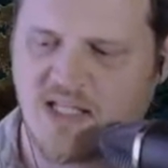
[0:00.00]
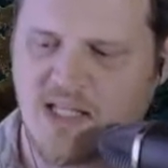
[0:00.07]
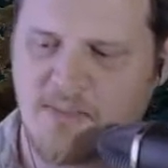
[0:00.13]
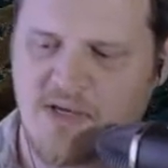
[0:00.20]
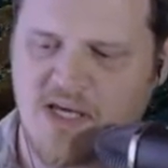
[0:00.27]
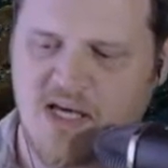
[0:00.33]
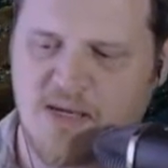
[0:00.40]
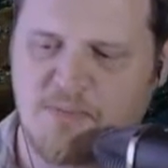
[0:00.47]
let
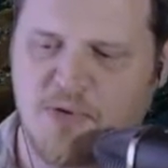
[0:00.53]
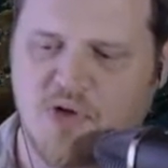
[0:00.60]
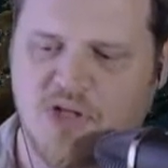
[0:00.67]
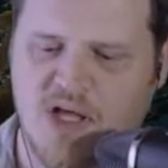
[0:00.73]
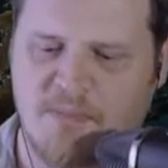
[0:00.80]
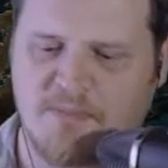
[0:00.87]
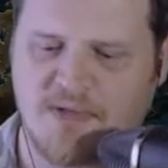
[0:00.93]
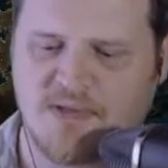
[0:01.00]
me
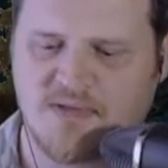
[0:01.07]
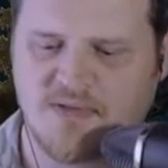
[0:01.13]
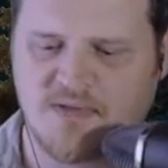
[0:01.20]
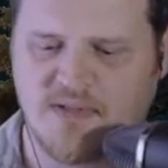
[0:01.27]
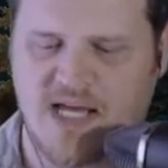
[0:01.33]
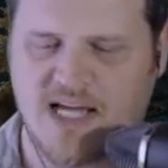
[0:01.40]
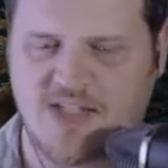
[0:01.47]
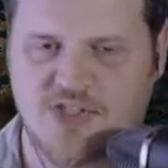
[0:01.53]
pull up
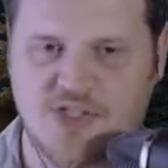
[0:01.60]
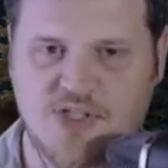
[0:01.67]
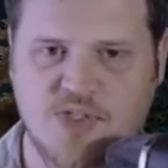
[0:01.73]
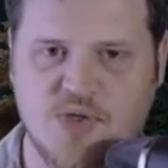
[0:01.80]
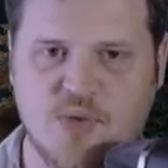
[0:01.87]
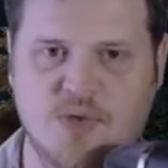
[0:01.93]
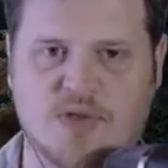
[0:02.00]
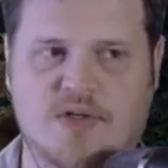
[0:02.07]
actually
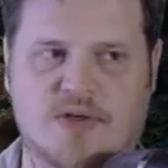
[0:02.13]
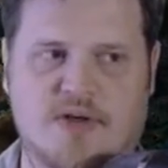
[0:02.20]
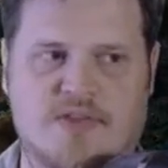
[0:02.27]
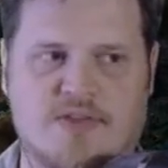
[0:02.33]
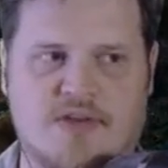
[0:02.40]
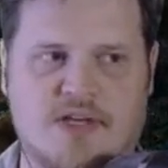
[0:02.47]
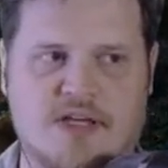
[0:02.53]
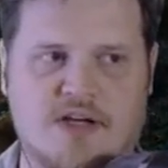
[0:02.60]
Google
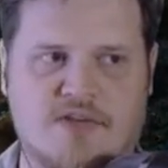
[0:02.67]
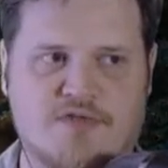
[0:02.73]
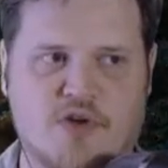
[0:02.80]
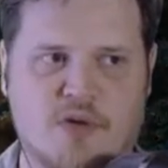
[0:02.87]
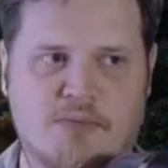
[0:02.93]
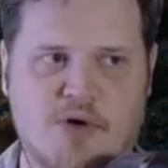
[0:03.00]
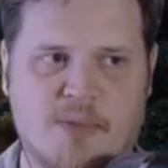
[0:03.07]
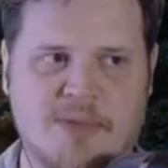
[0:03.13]
Earth here
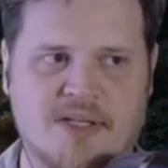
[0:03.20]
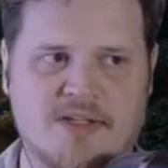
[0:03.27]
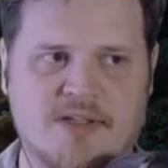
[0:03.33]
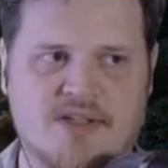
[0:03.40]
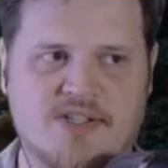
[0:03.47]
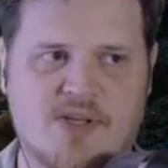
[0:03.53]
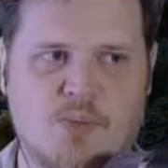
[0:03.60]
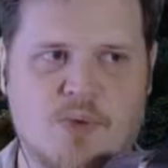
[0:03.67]
for a moment,
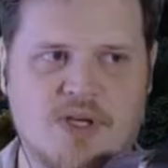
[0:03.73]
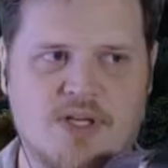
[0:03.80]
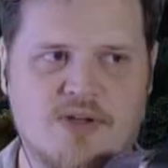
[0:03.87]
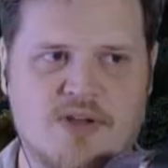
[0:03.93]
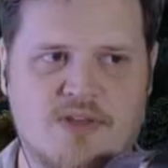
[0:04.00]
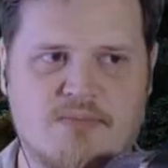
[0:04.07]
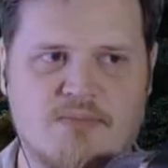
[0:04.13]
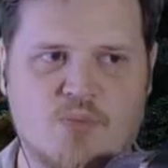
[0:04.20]
because I want you
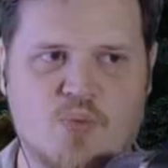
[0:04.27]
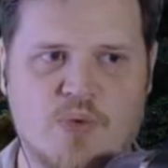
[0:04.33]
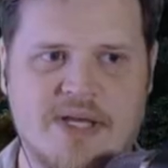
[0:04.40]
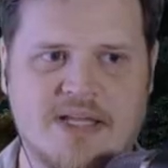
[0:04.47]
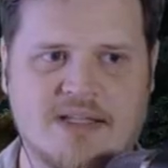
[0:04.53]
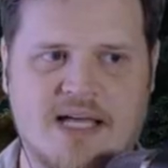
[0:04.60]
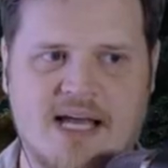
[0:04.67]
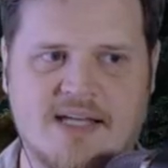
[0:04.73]
to
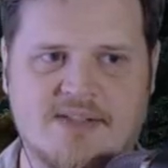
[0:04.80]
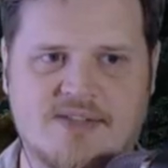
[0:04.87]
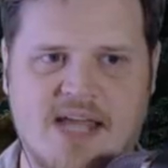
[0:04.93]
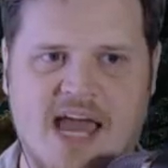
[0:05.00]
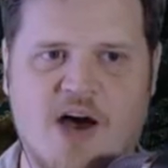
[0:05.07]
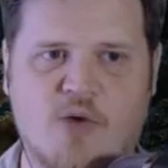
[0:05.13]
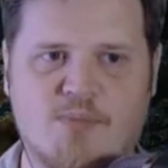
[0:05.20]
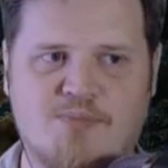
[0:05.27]
realize
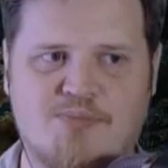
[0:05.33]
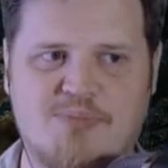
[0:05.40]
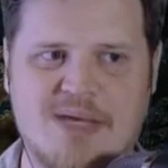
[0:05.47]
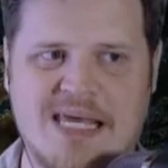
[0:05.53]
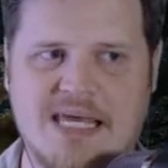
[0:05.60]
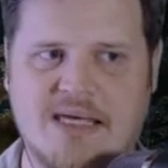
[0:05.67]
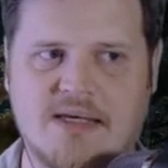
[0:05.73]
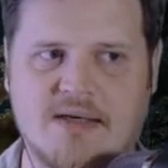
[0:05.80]
how
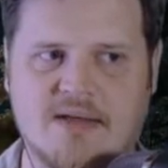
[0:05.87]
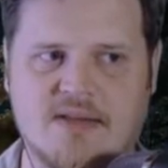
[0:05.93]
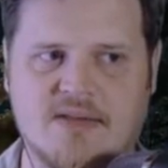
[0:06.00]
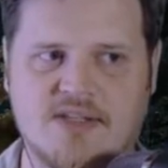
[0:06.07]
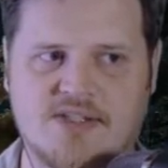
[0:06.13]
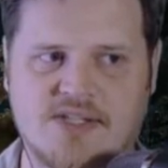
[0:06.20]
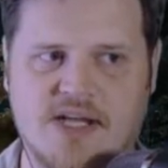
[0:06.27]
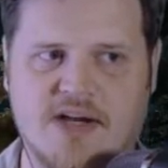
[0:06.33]
big
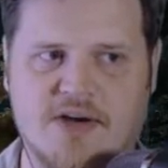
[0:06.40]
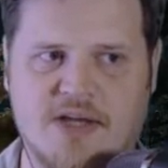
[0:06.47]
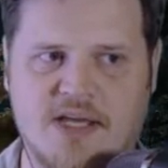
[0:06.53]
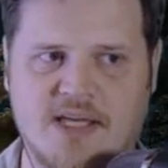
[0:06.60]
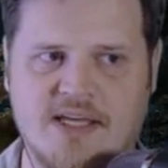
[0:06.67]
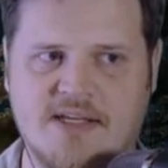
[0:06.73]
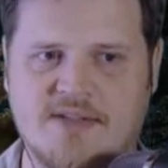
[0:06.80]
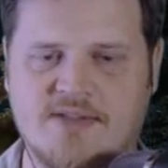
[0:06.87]
this
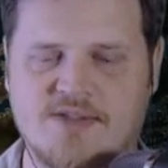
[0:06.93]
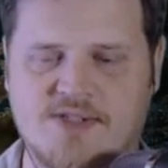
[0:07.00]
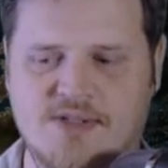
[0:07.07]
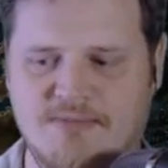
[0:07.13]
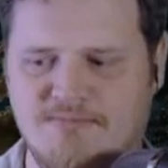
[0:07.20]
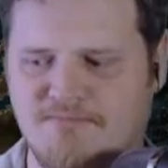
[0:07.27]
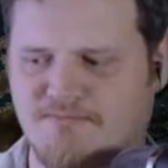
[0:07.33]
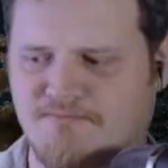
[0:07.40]
area is.